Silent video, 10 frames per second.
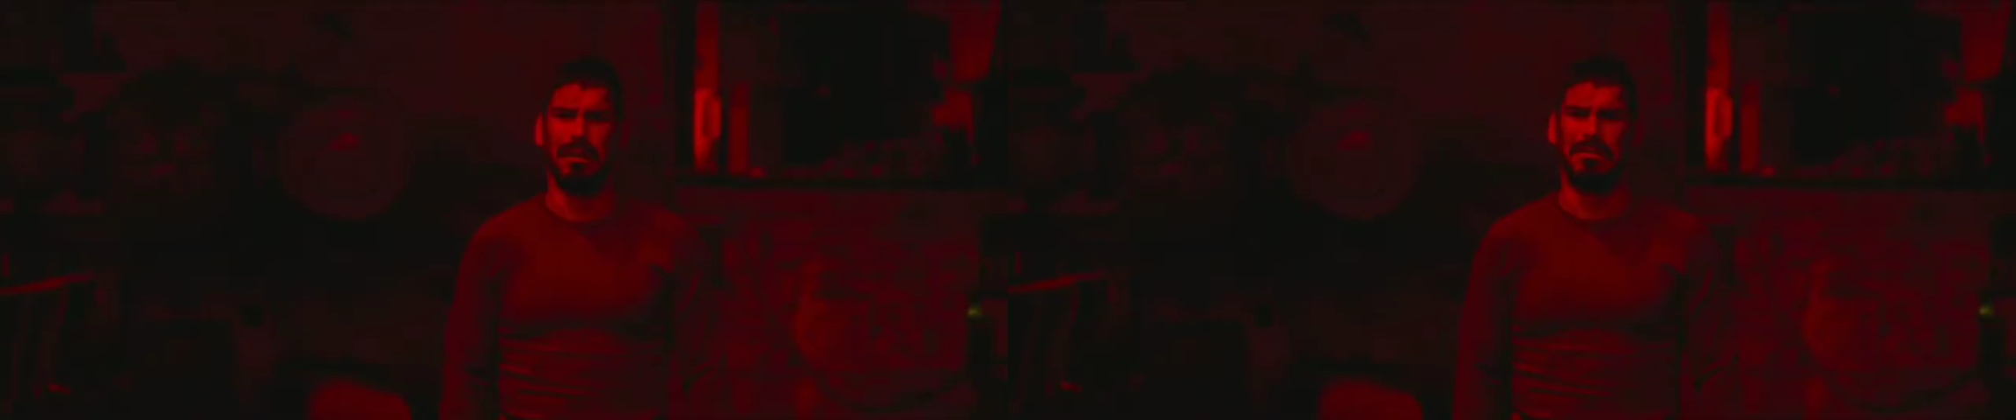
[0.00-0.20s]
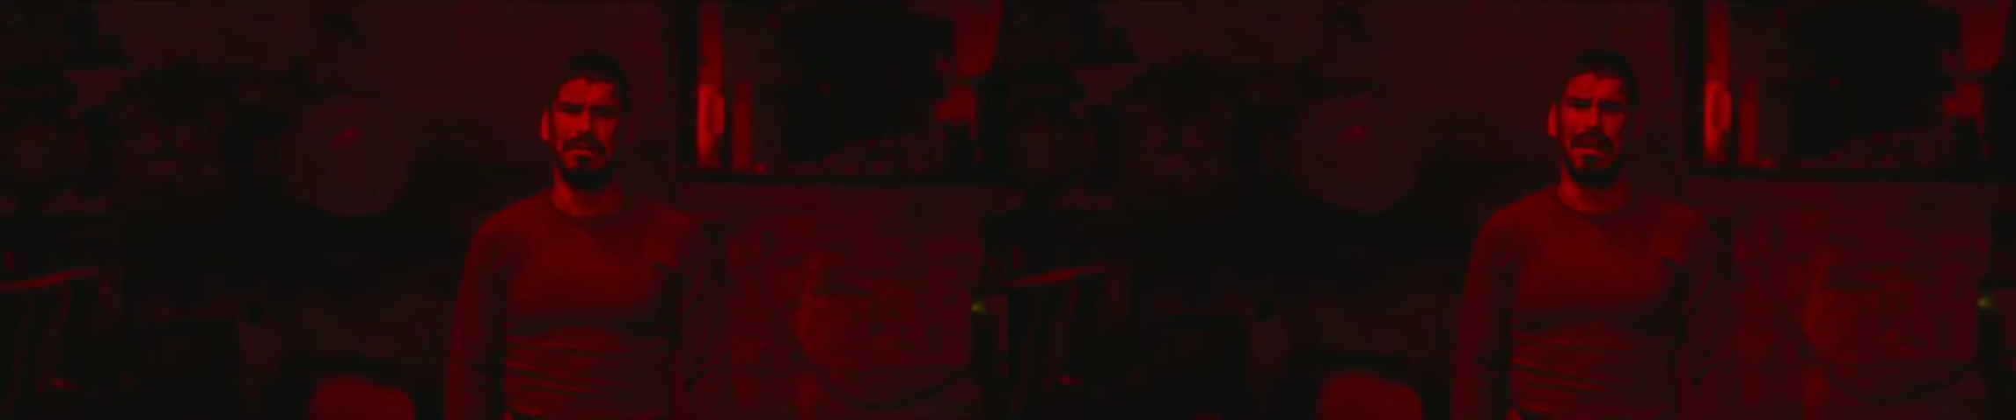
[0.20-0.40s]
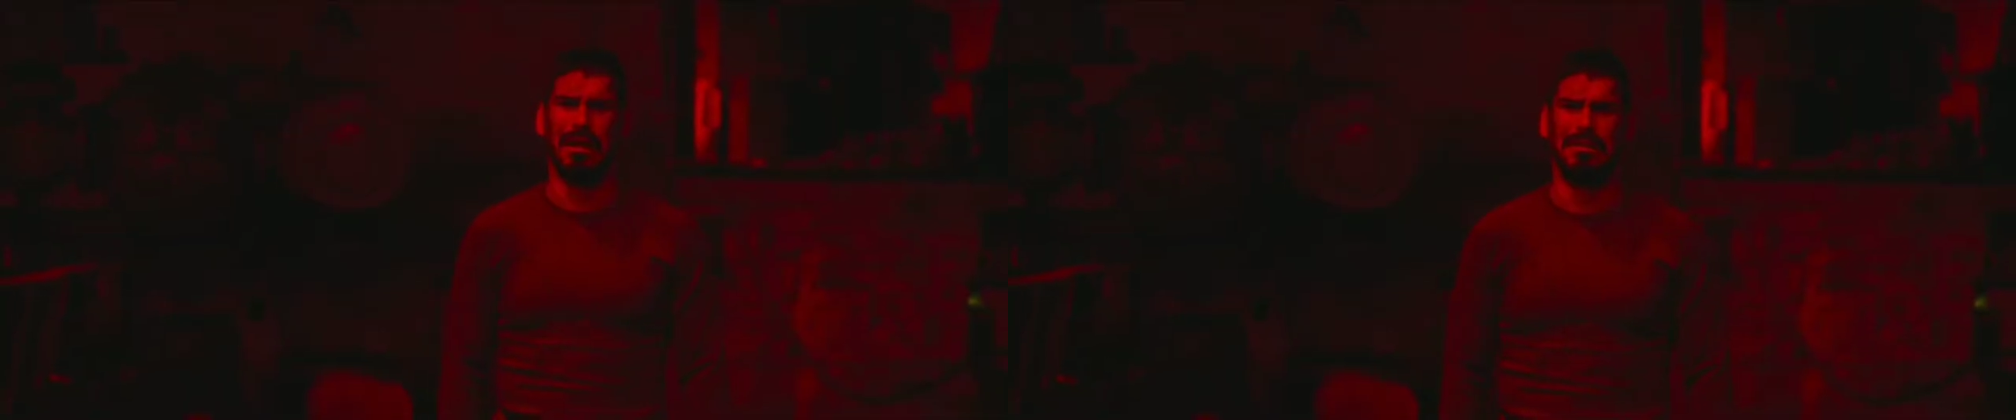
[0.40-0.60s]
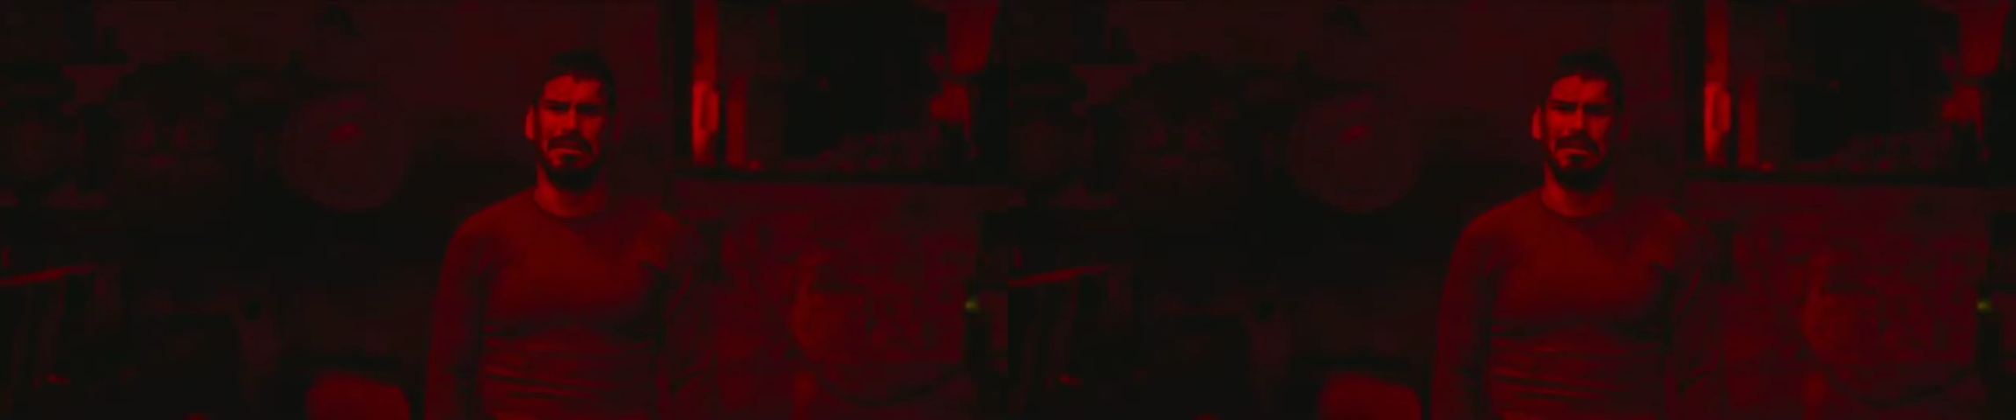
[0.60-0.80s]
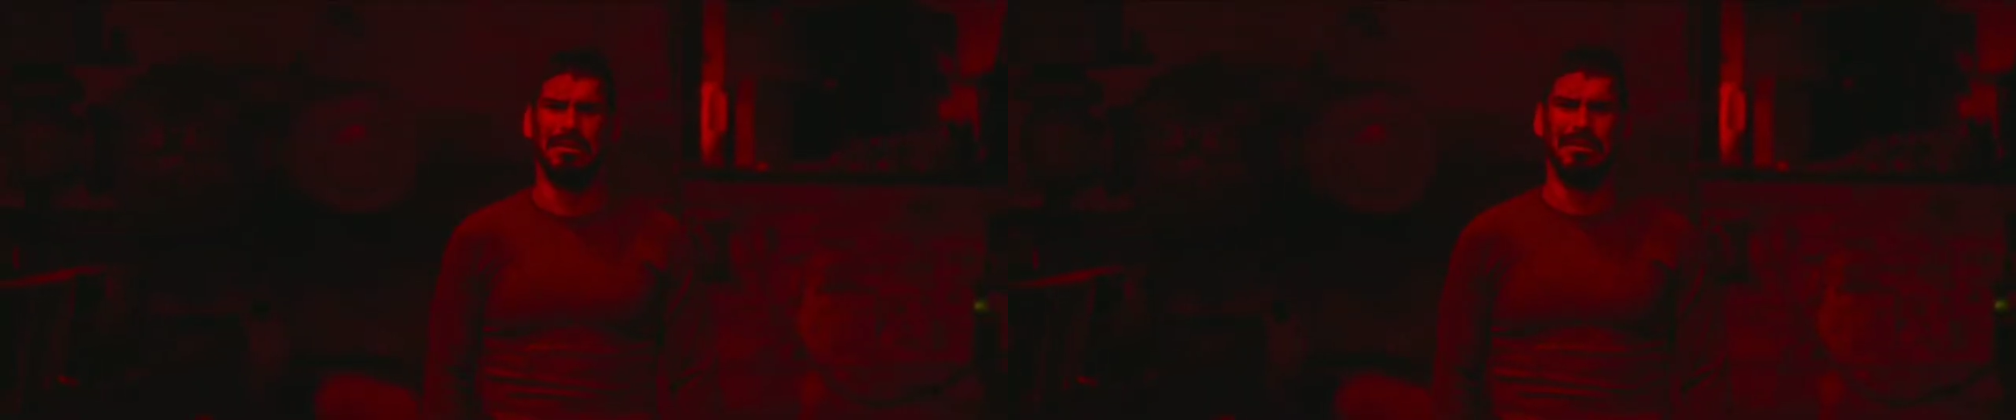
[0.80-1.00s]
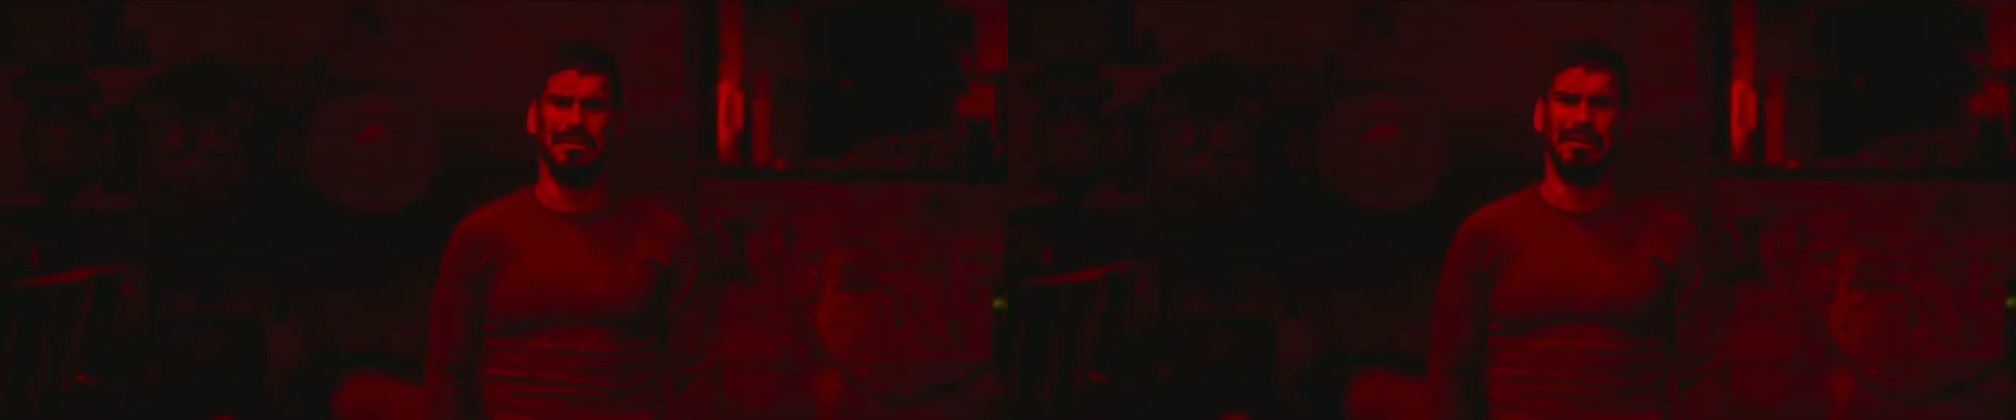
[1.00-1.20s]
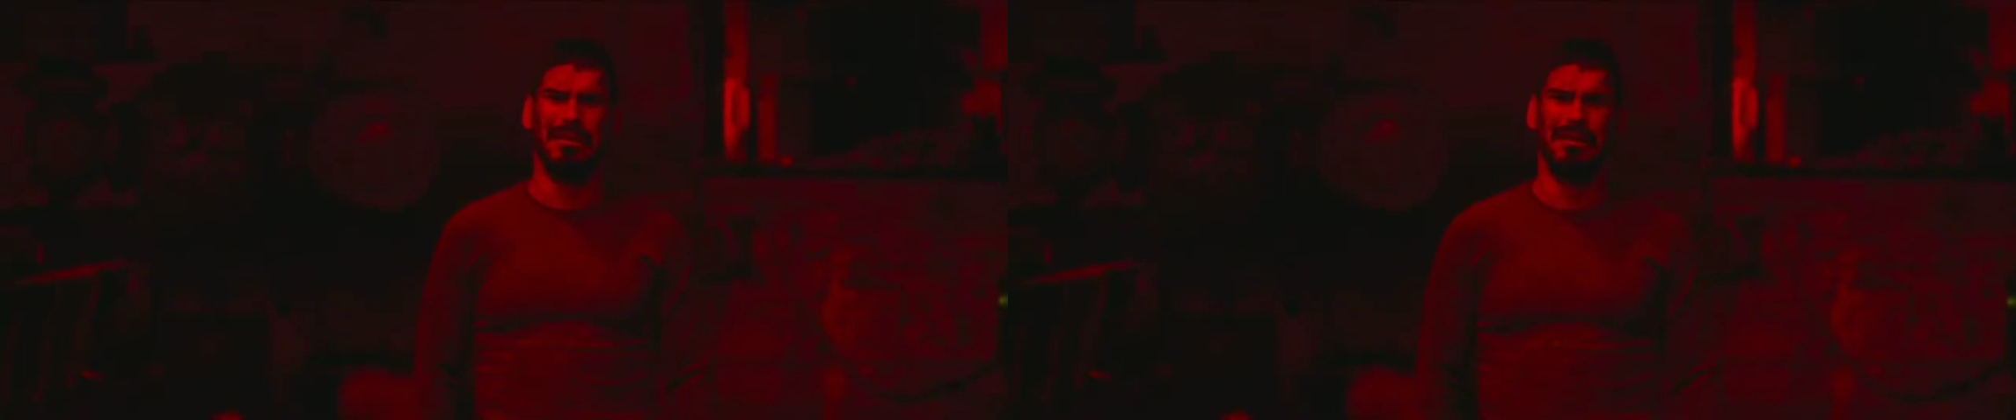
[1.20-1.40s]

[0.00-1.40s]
And he pretends to cry